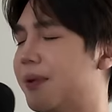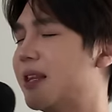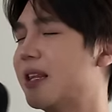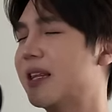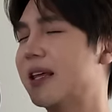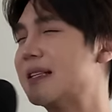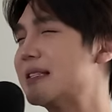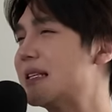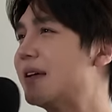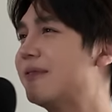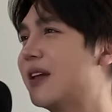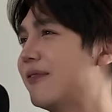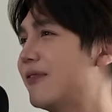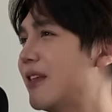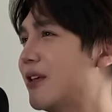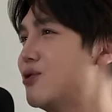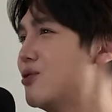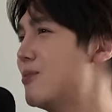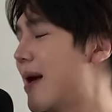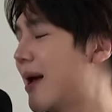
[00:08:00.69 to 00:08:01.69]
but the thing is, even if
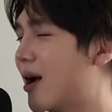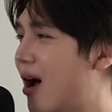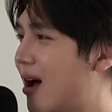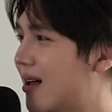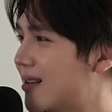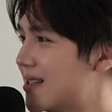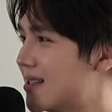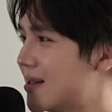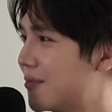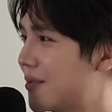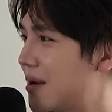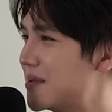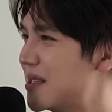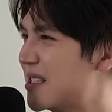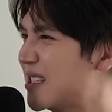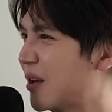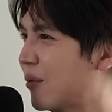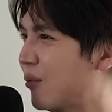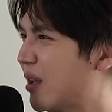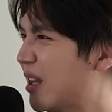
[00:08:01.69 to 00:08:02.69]
they do make content, sometimes
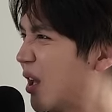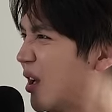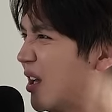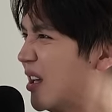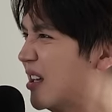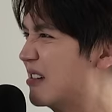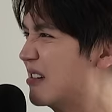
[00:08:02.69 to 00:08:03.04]
it's like really